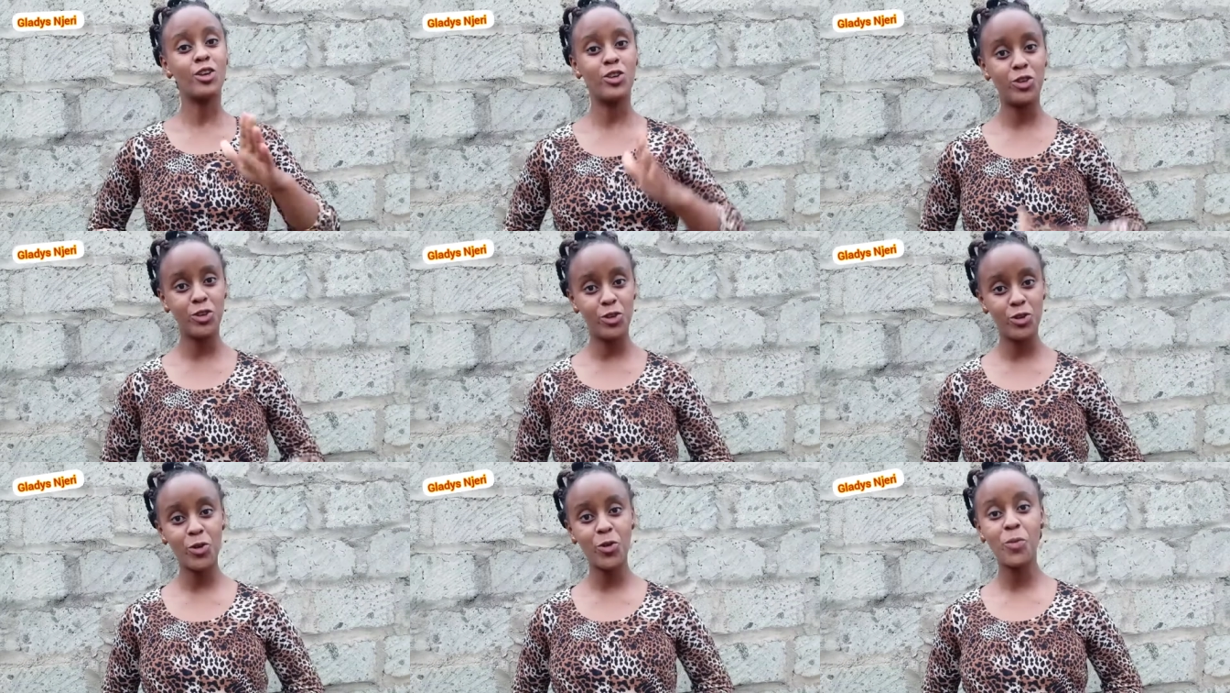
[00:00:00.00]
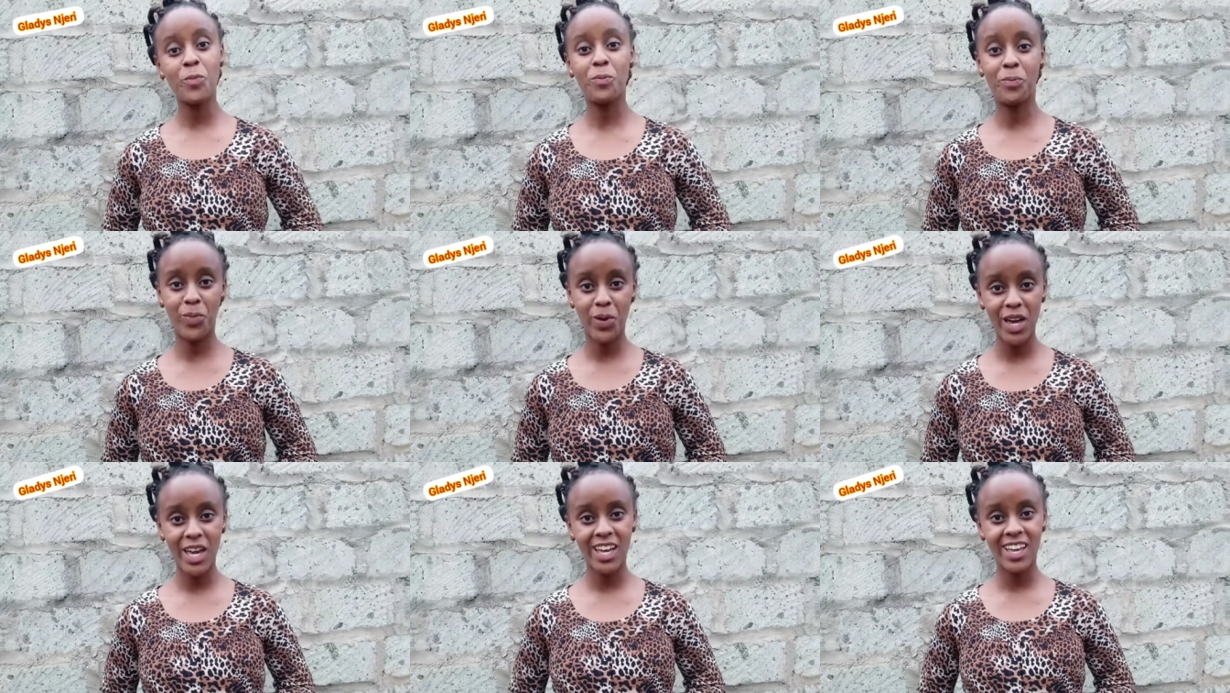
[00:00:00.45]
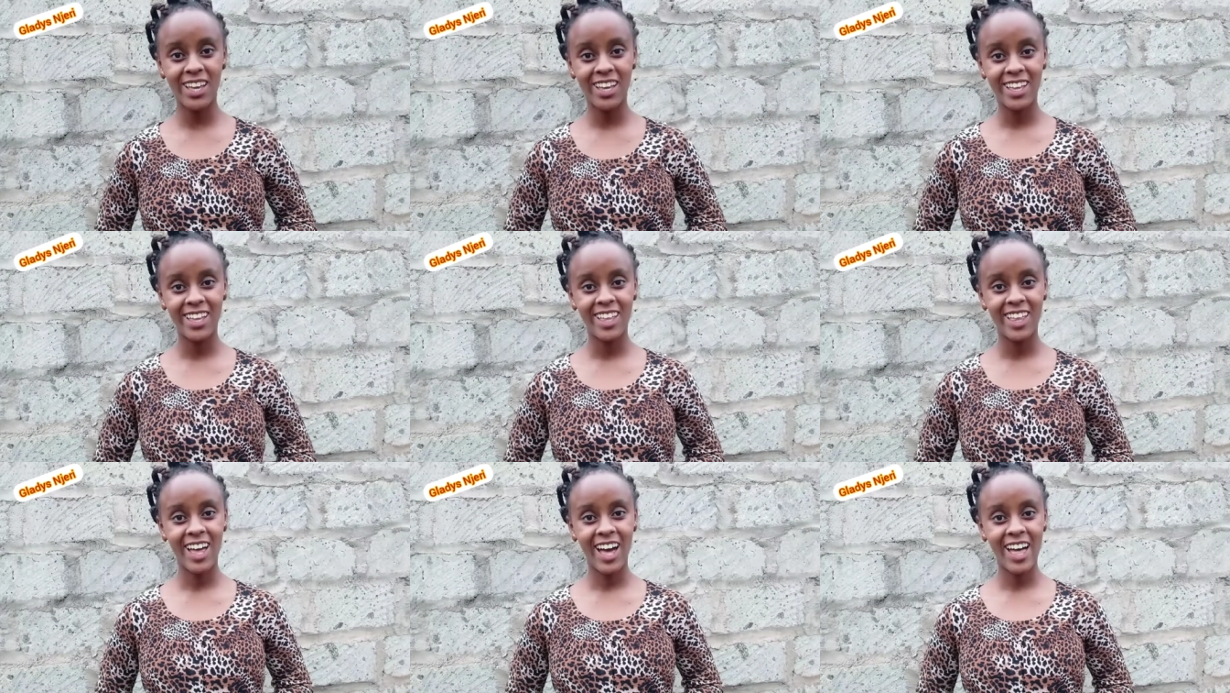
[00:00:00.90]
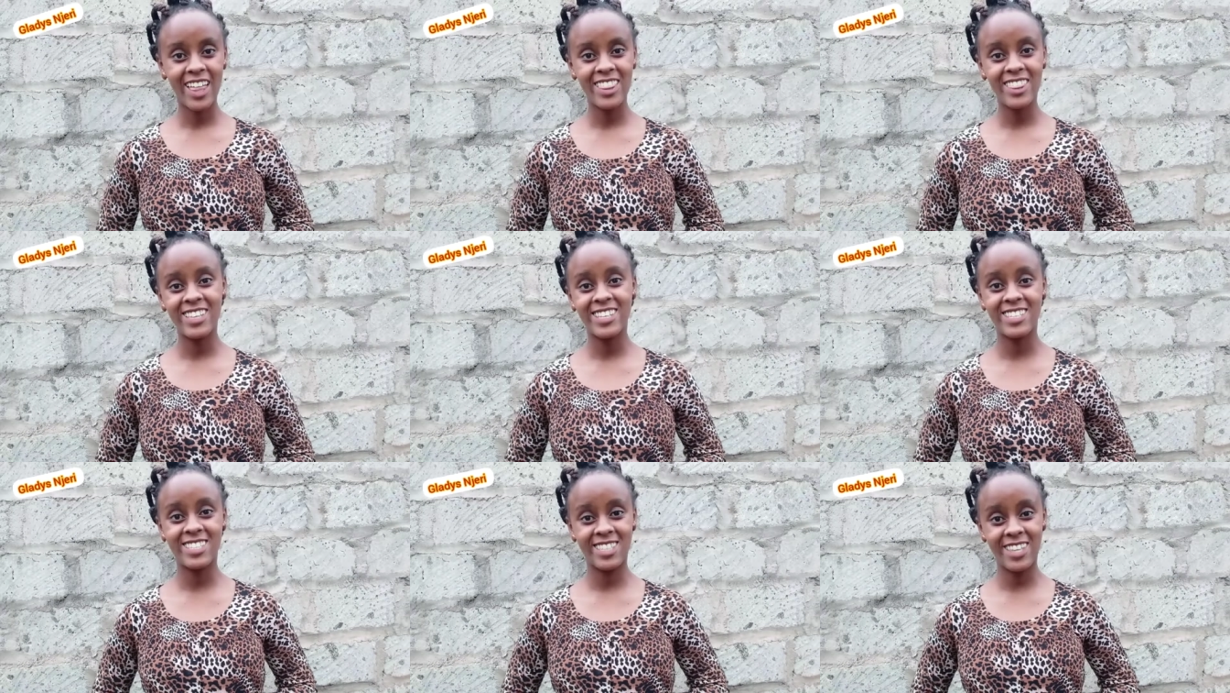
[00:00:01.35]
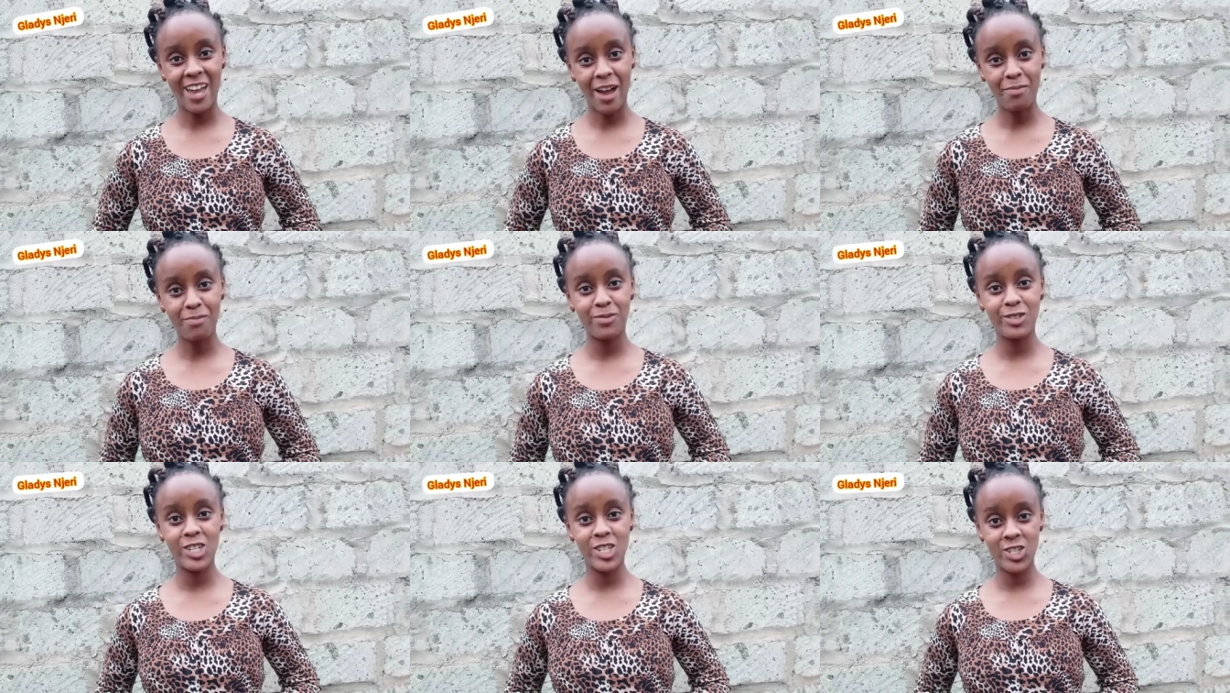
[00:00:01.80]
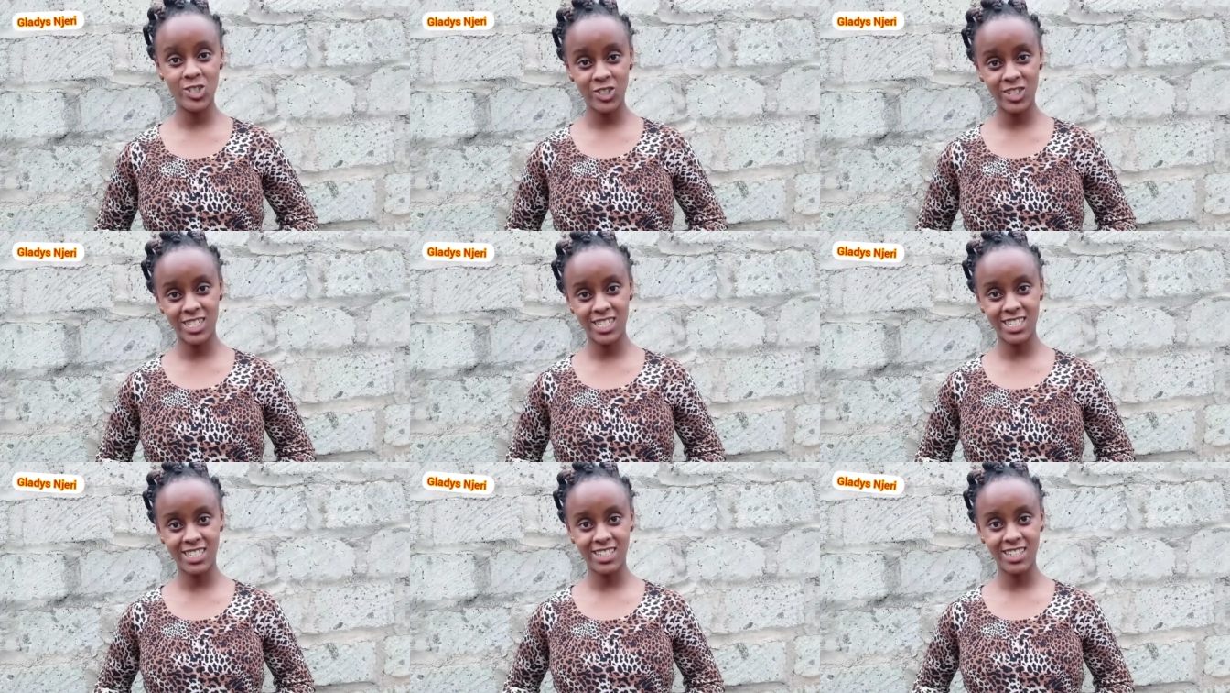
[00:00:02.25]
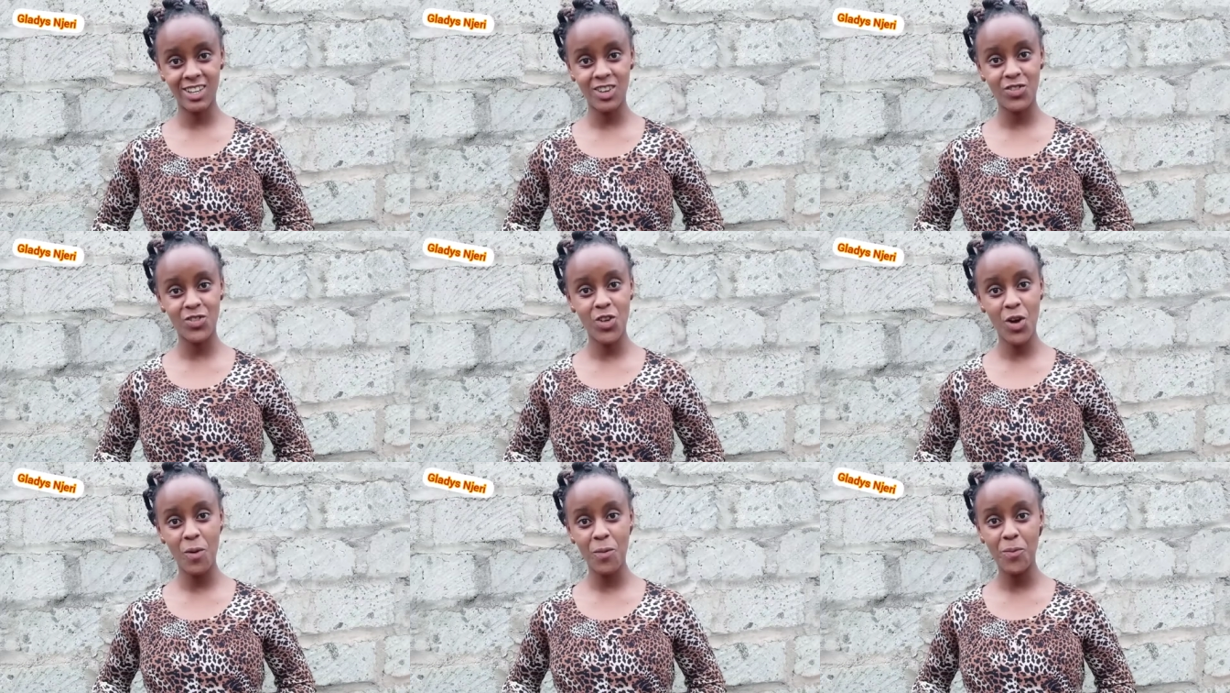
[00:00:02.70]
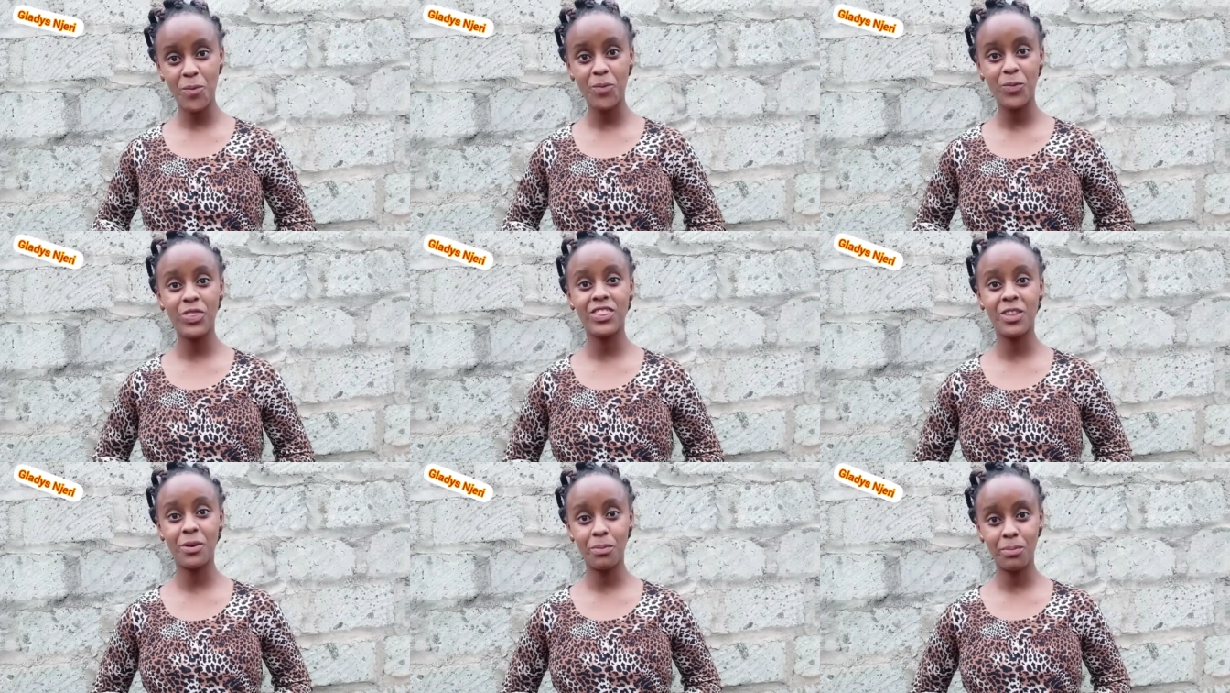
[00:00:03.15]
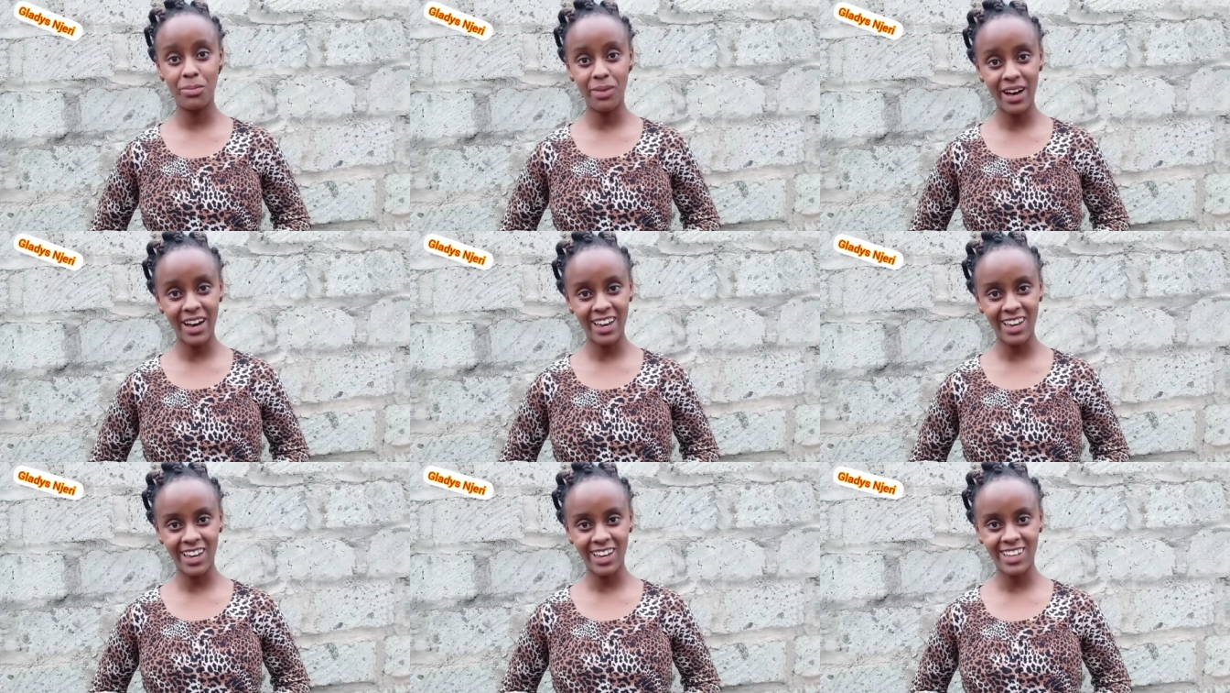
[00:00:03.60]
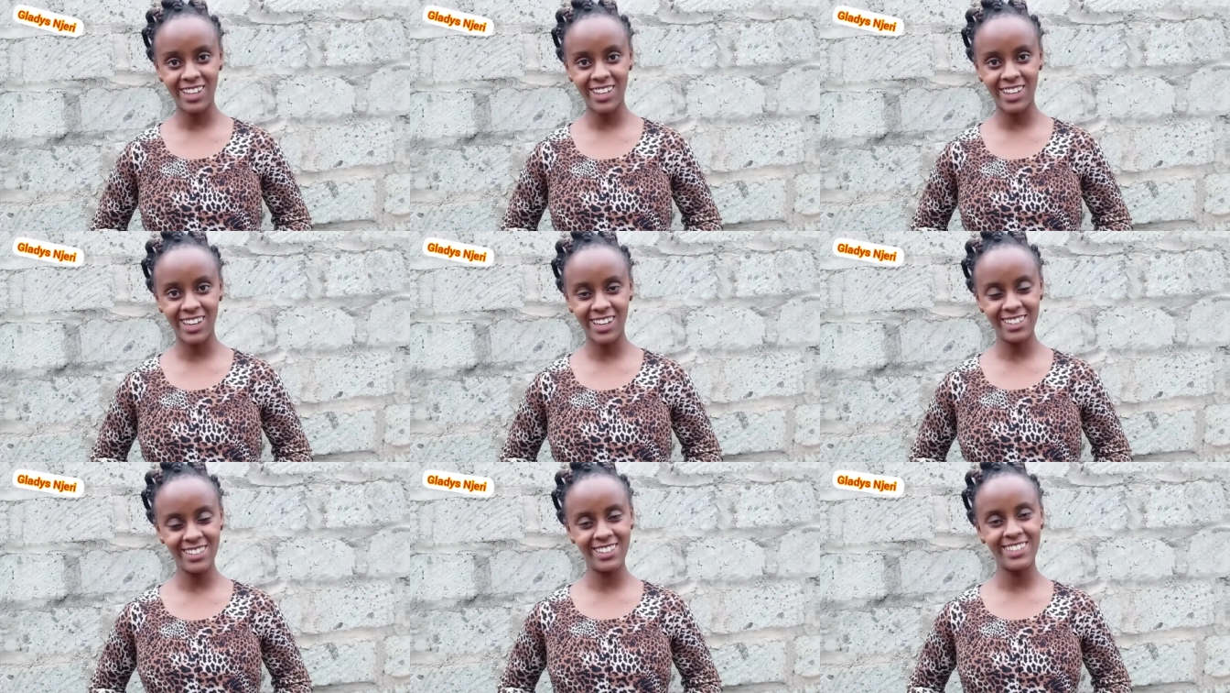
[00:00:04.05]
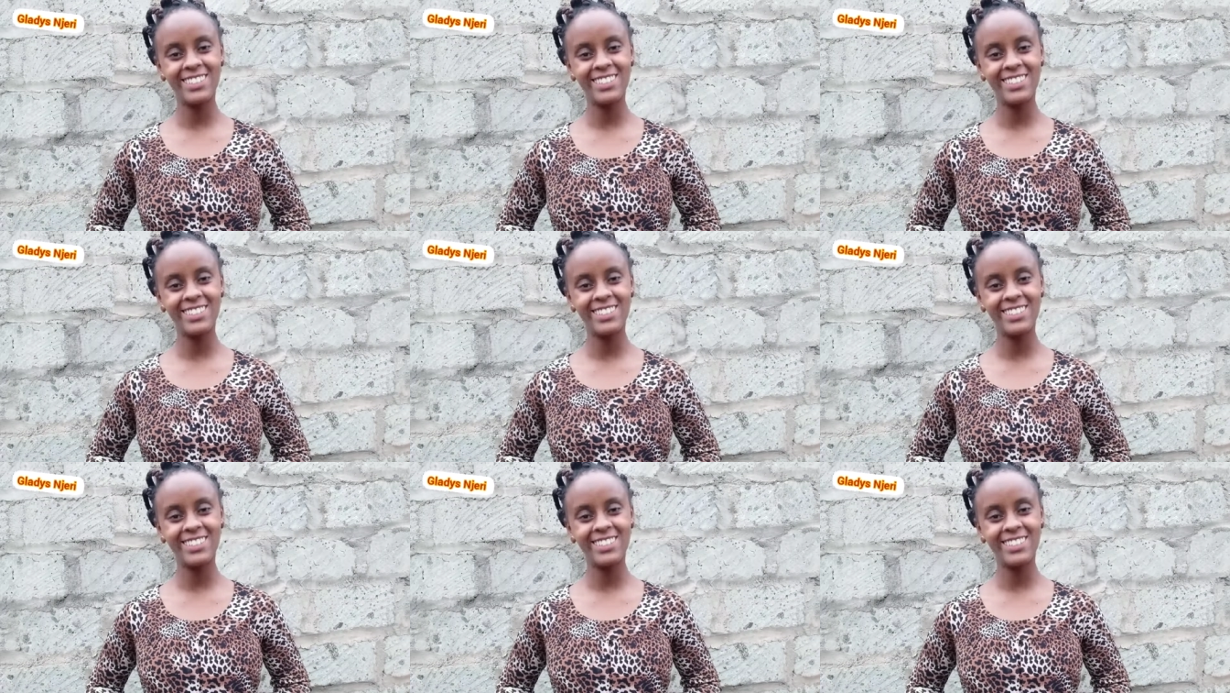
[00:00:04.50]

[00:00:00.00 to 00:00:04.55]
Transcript: you pay the stamp duty if you're the buyer here.